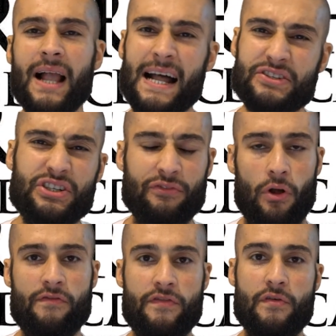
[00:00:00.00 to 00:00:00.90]
that's a general
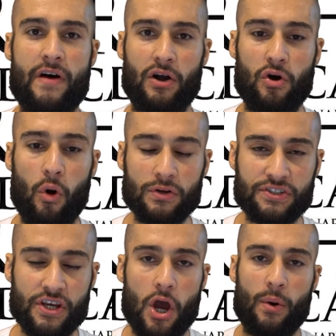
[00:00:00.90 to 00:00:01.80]
overview of our
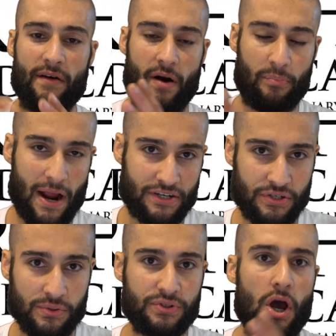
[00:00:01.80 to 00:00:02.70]
course. We have our
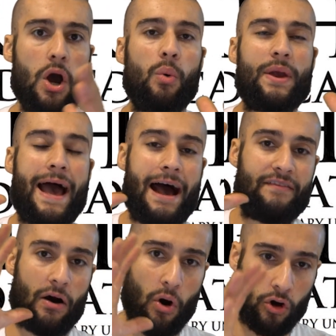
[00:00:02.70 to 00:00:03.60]
practicals, we have
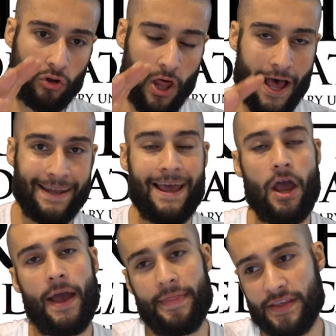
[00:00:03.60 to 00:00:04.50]
our online.
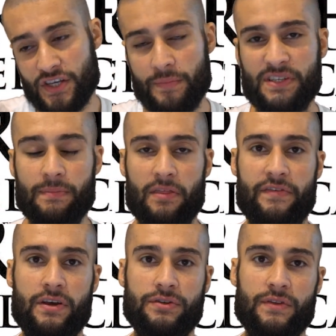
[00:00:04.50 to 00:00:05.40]
There's going to be some other
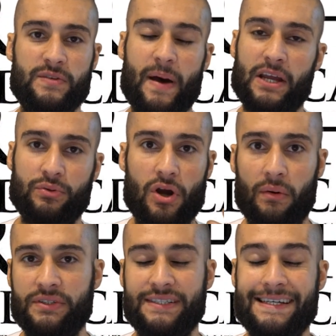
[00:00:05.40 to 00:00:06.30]
videos on this page. We'll go
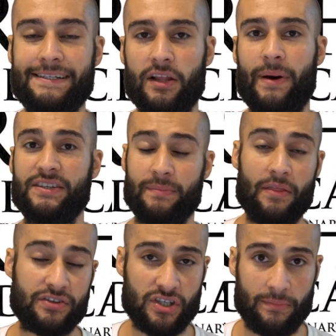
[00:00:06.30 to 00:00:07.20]
into detail about some
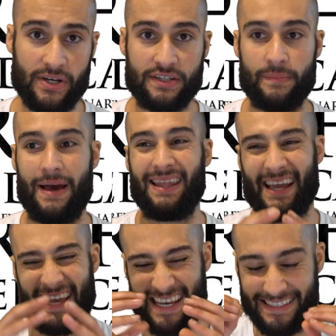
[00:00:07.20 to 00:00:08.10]
other subjects
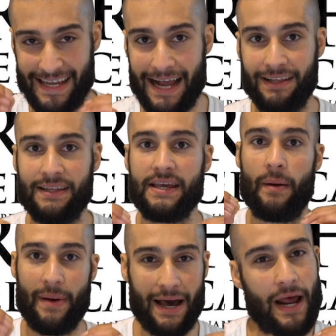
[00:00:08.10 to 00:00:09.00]
about exactly
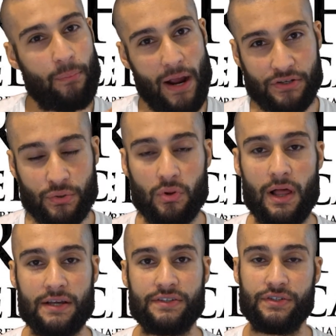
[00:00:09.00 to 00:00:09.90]
about our practical
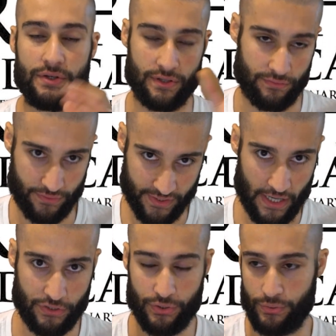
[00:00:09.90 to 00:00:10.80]
classes. So you can stay
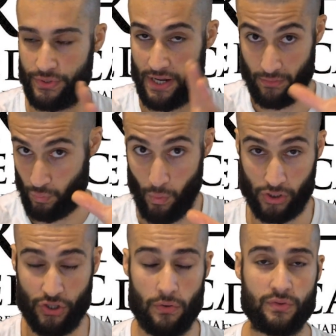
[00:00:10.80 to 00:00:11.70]
tuned and
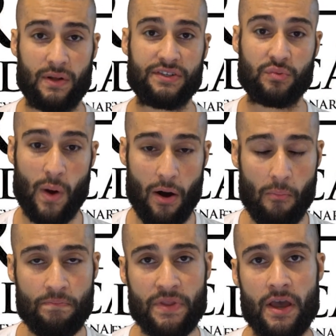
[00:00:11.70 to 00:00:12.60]
watch those ones as well.